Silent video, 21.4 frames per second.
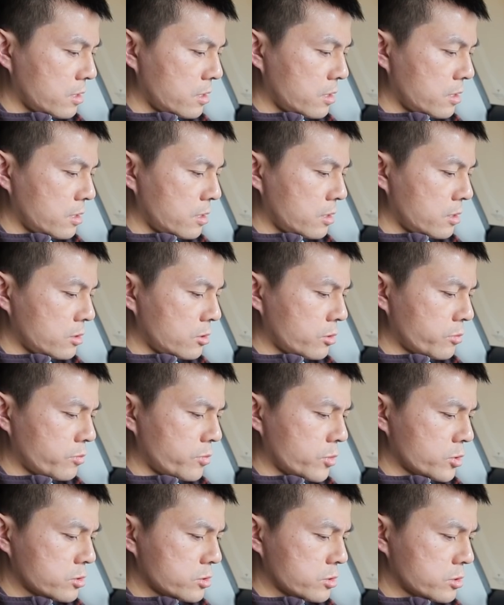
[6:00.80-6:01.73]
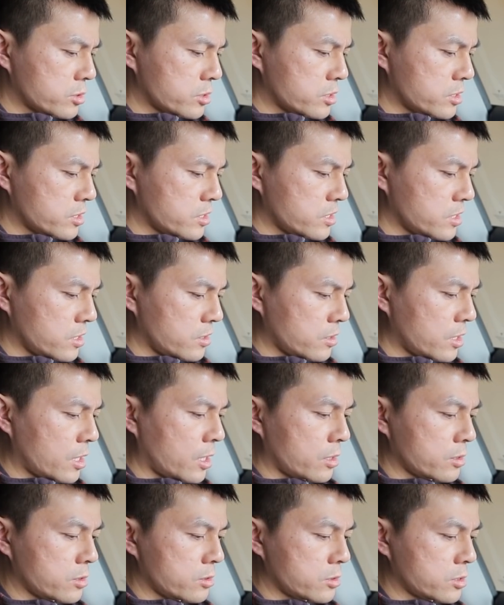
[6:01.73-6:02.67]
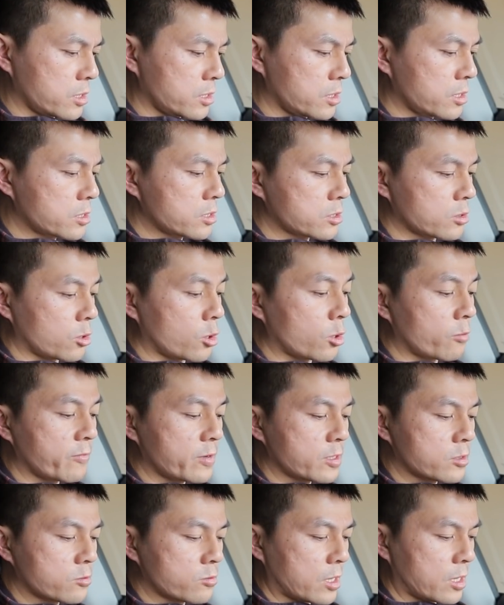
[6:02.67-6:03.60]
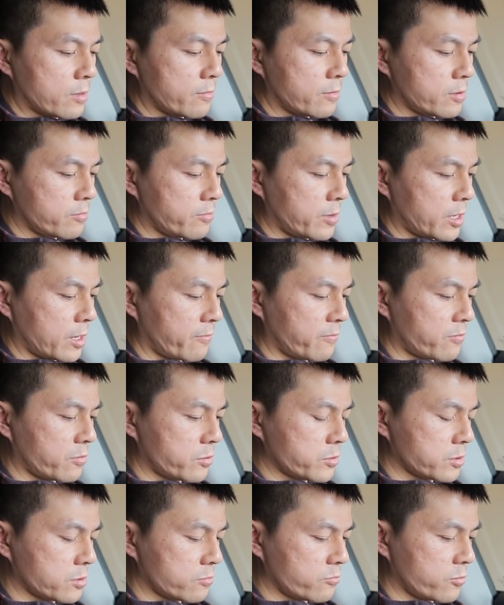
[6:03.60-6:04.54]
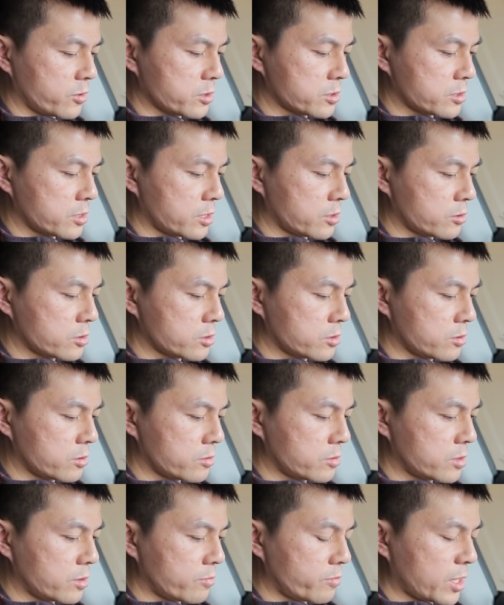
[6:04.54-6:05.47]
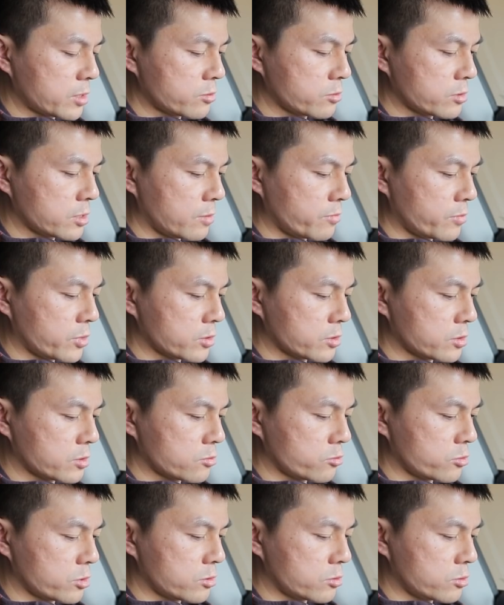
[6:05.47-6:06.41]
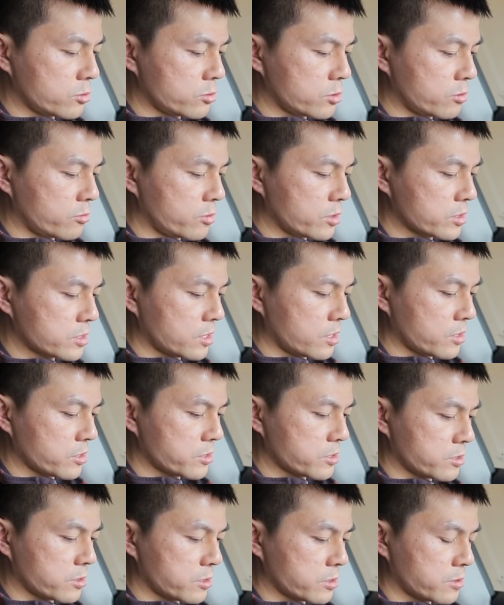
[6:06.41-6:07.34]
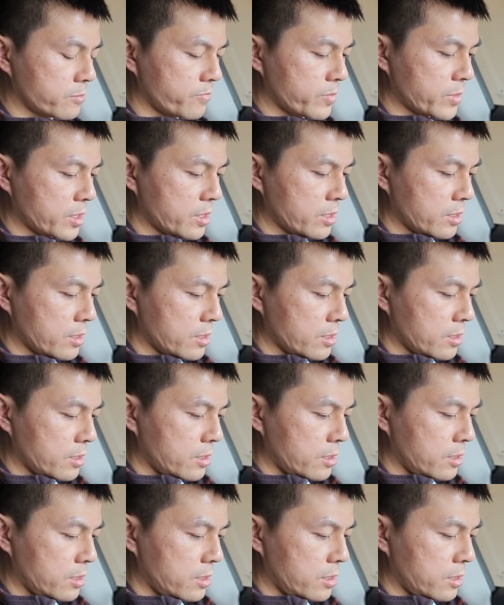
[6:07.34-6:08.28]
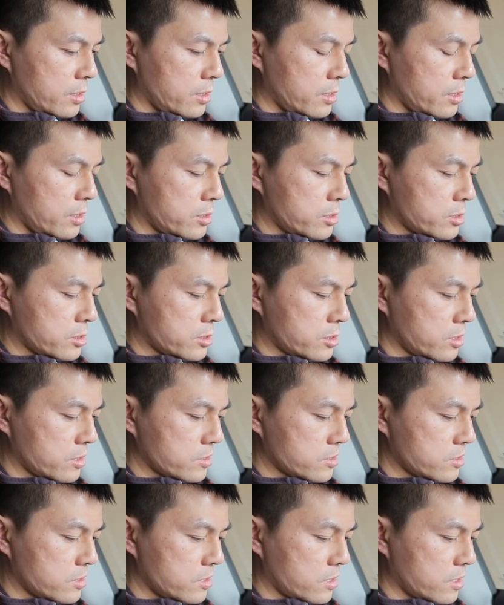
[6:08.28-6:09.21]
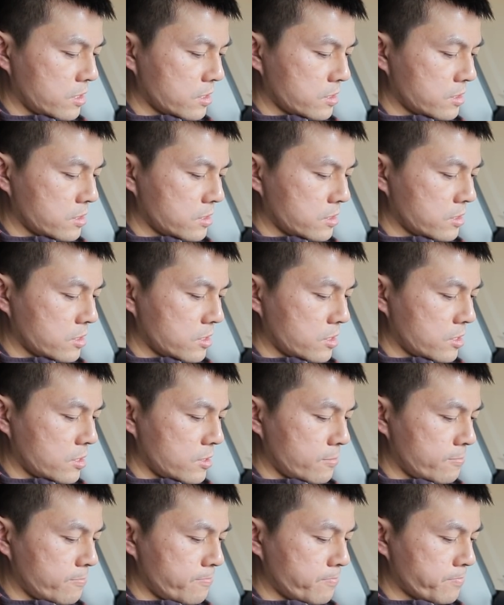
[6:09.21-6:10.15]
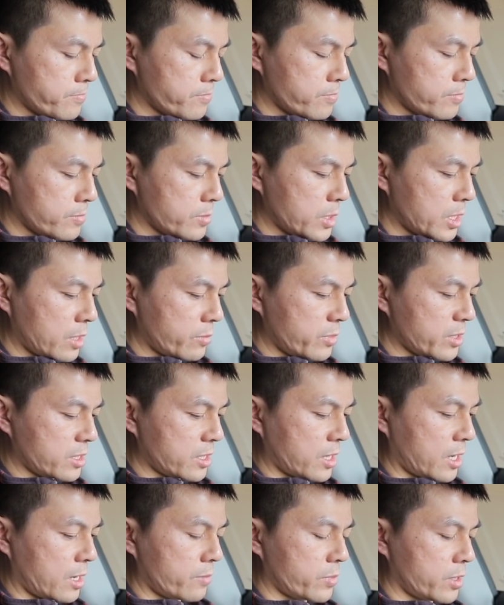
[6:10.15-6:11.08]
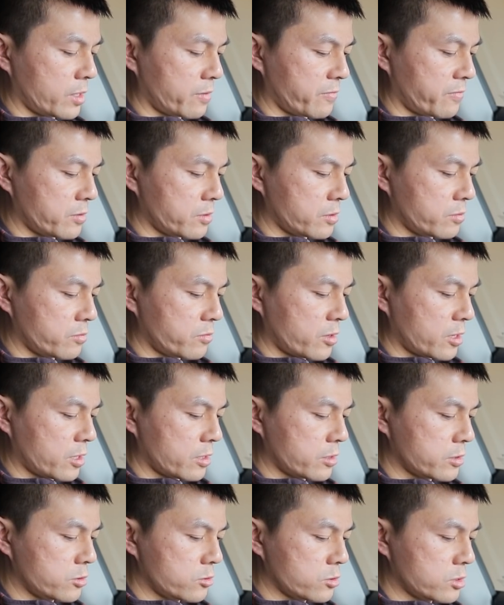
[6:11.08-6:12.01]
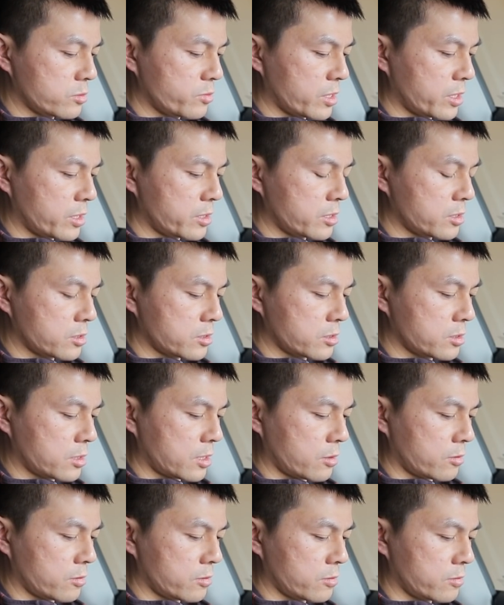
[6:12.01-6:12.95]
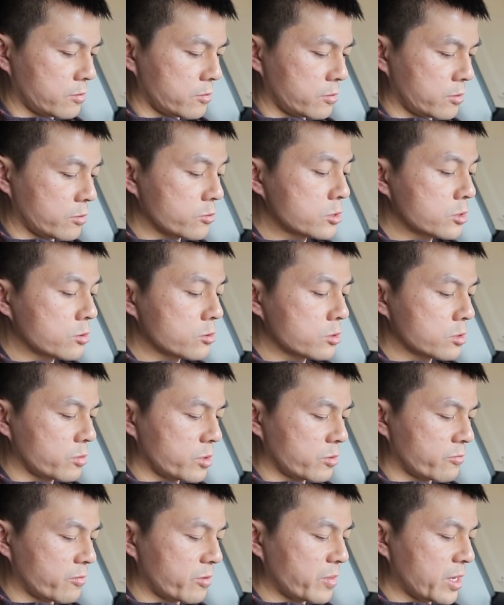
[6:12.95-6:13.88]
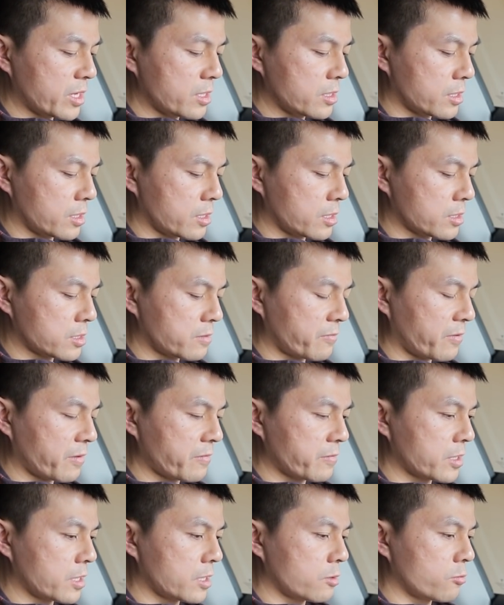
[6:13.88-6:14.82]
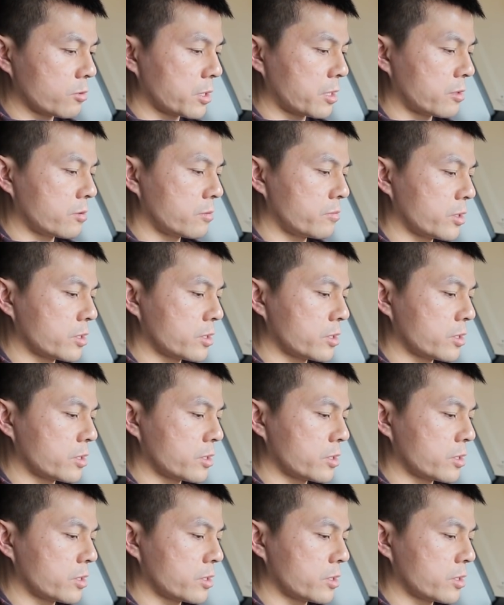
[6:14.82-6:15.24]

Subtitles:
Not much to see. Yeah, you see this is all-wheel drive. We have front and rear data. So the battery temperature is 22 degrees Celsius. It says that, yeah, I've been camping here for a little while. Usable energy now. Usable remaining is 50 kilowatt hour.